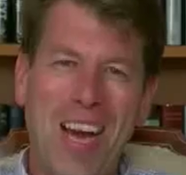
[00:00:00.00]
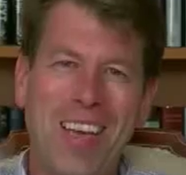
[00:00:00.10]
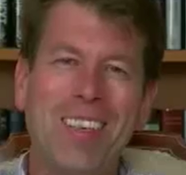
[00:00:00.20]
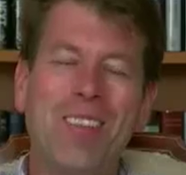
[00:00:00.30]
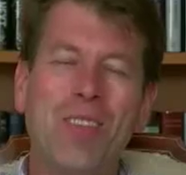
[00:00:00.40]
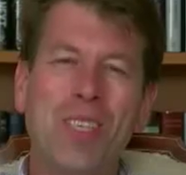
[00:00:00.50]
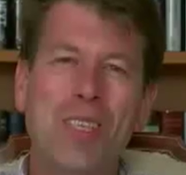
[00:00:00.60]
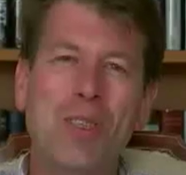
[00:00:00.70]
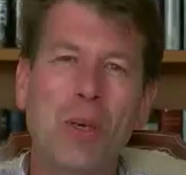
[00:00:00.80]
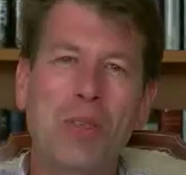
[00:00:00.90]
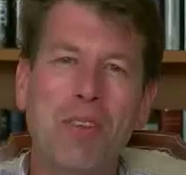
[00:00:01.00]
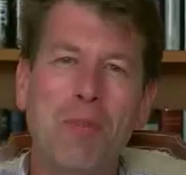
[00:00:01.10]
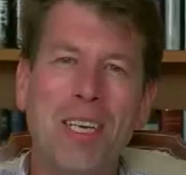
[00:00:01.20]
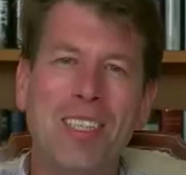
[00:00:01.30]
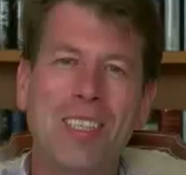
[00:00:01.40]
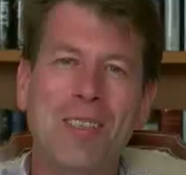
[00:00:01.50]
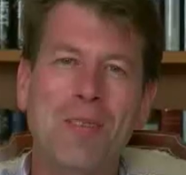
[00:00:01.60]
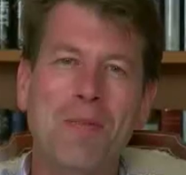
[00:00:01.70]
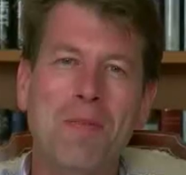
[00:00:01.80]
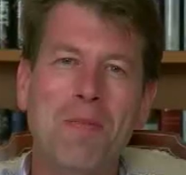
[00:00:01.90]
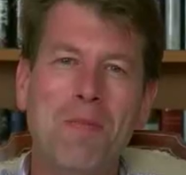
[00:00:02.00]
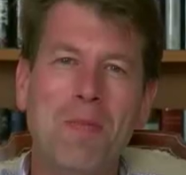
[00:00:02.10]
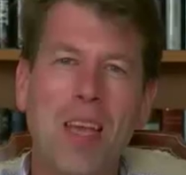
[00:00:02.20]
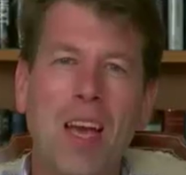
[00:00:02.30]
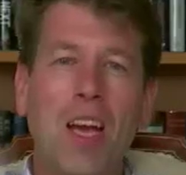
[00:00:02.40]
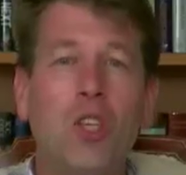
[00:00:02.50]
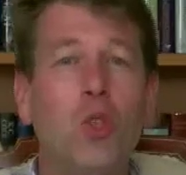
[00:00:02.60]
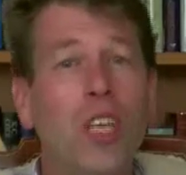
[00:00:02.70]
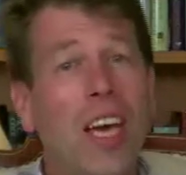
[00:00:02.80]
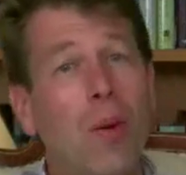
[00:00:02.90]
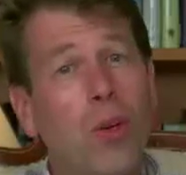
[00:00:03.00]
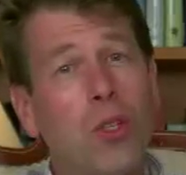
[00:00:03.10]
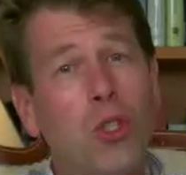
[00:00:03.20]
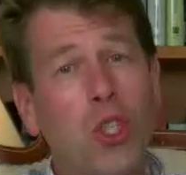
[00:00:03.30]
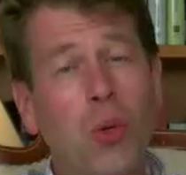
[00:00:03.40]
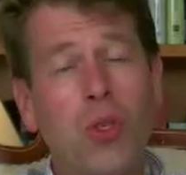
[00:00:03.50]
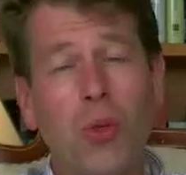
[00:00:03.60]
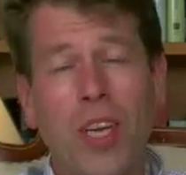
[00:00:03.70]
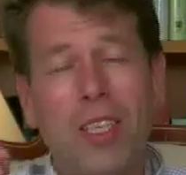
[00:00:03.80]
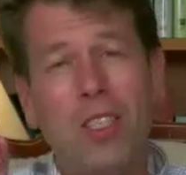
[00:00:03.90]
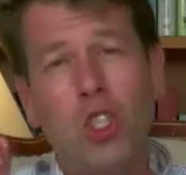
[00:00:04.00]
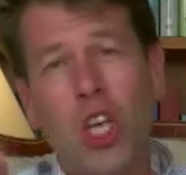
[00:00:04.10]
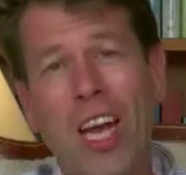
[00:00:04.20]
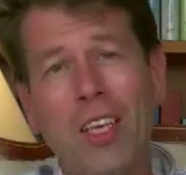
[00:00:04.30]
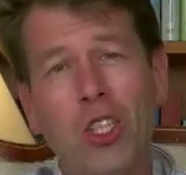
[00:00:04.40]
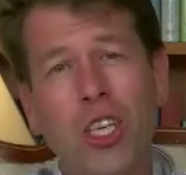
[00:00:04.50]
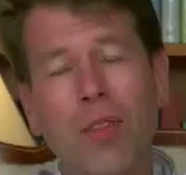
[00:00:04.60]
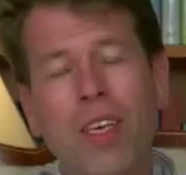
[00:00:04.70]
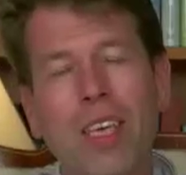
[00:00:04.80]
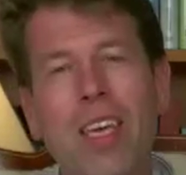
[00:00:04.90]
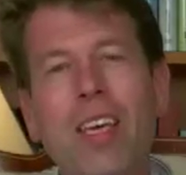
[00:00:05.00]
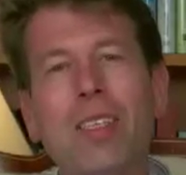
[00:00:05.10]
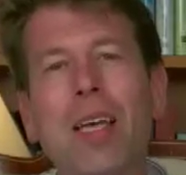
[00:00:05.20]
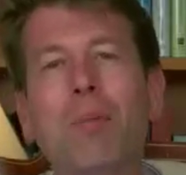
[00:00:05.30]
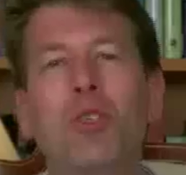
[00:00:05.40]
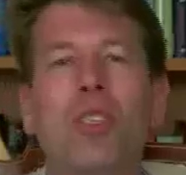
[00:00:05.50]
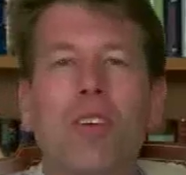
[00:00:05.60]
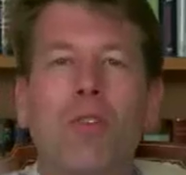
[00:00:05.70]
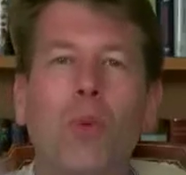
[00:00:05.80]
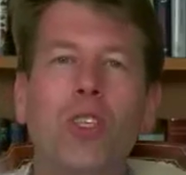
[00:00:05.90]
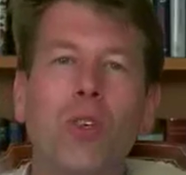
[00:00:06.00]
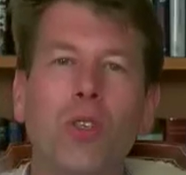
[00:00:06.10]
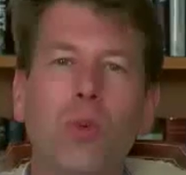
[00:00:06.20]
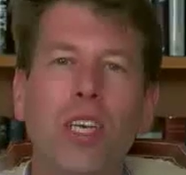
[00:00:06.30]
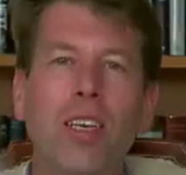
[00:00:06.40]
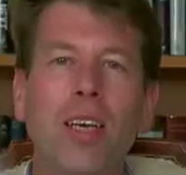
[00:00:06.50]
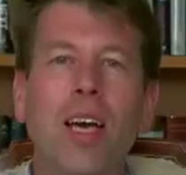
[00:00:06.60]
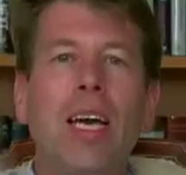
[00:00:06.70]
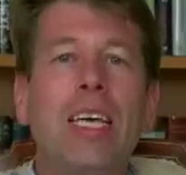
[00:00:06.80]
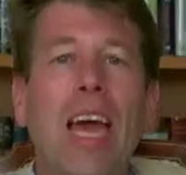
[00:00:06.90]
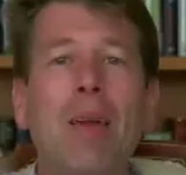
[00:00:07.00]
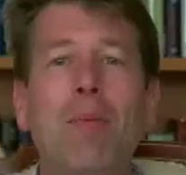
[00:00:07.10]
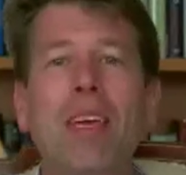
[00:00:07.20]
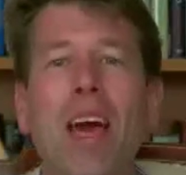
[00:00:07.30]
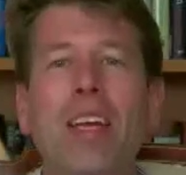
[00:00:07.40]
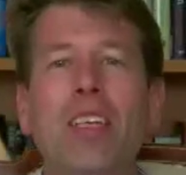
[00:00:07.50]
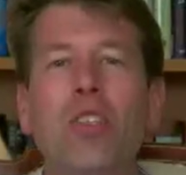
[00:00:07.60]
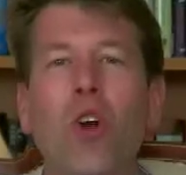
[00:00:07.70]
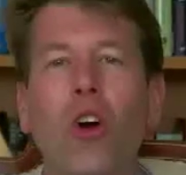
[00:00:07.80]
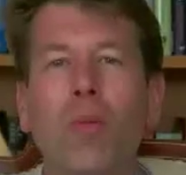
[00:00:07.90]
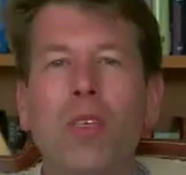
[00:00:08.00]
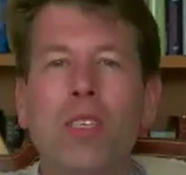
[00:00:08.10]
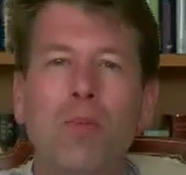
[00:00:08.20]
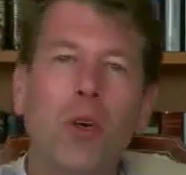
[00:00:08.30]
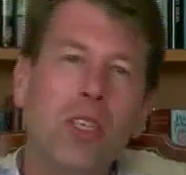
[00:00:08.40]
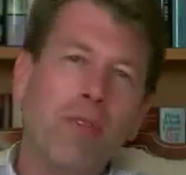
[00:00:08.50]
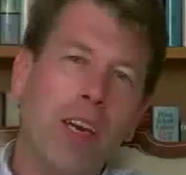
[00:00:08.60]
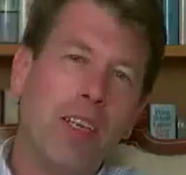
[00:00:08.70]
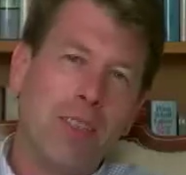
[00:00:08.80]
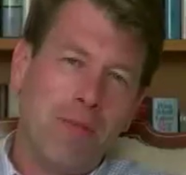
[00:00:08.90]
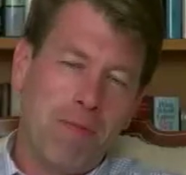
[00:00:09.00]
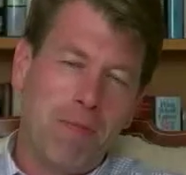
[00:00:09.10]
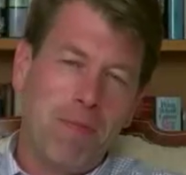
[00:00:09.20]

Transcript: Hi, this is Josef Martens. Today I want to show you that challenging the key assumptions of what you're doing can be an enormous motivator.